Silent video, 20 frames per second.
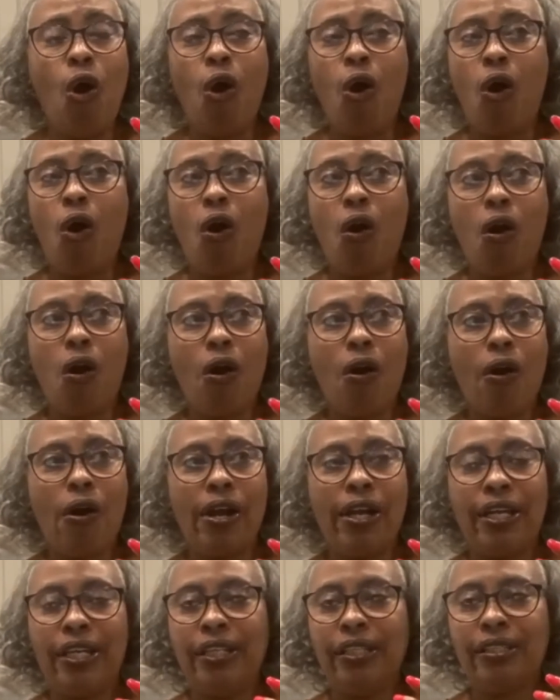
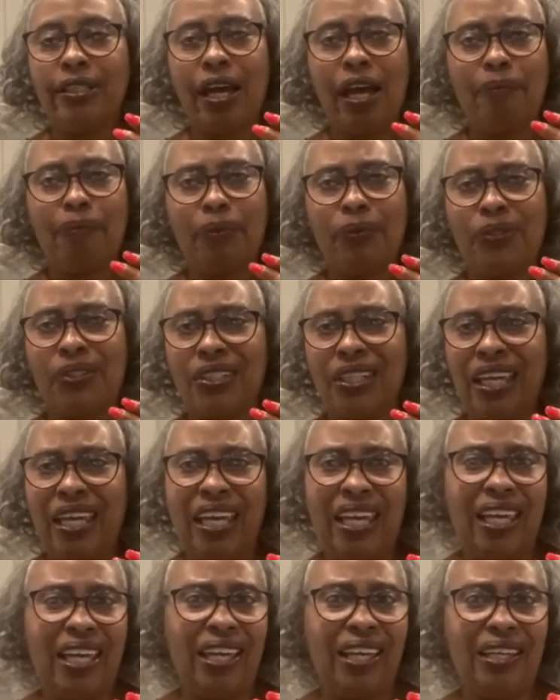or any type of
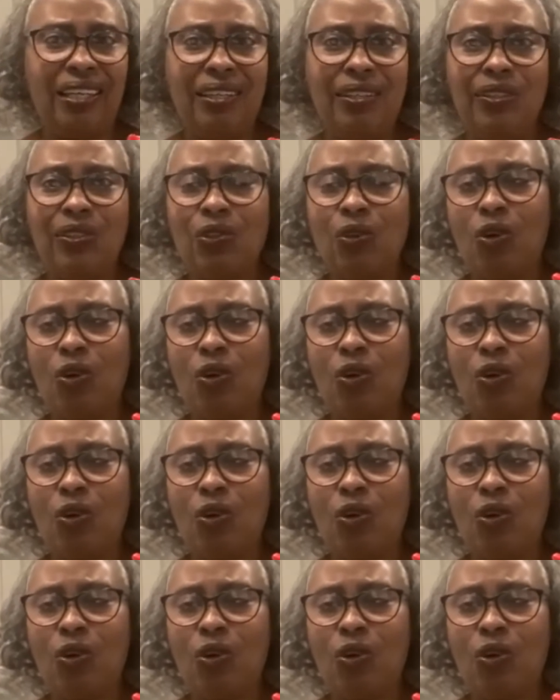scans,